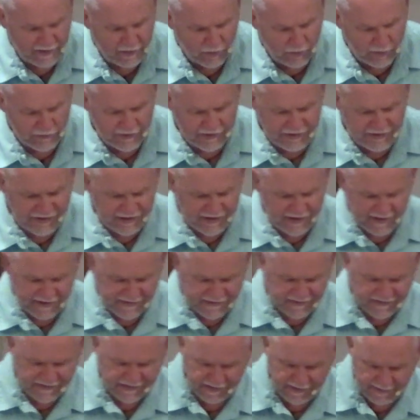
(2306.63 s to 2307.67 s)
on the
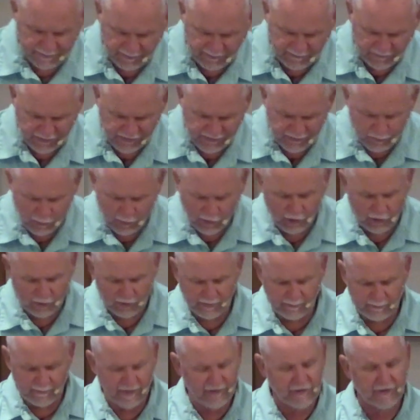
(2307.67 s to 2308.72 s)
chess team of a small
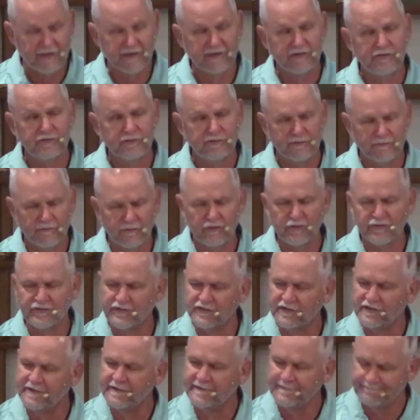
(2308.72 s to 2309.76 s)
American
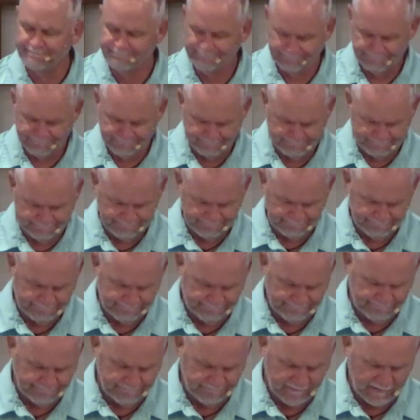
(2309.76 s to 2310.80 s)
university.
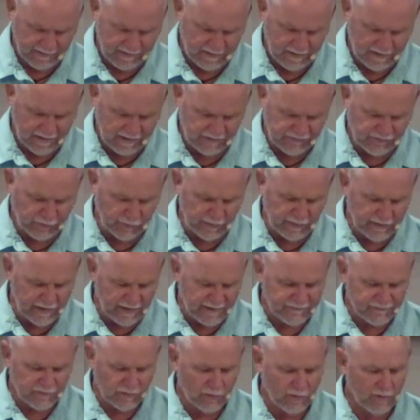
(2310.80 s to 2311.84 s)
And so he
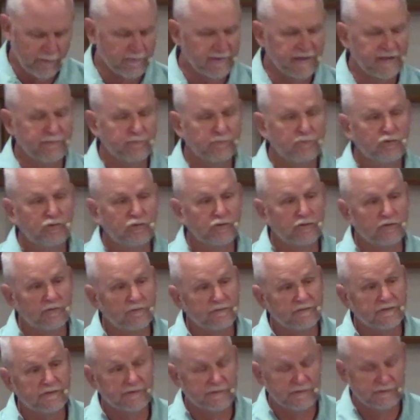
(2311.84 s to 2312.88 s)
left home and he
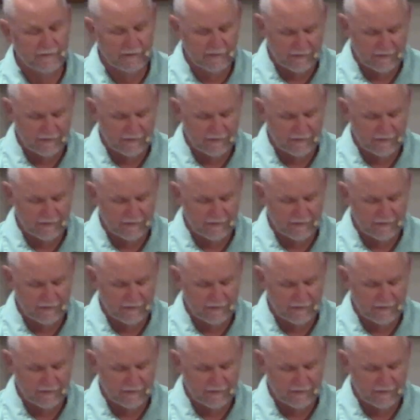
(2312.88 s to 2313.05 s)
moved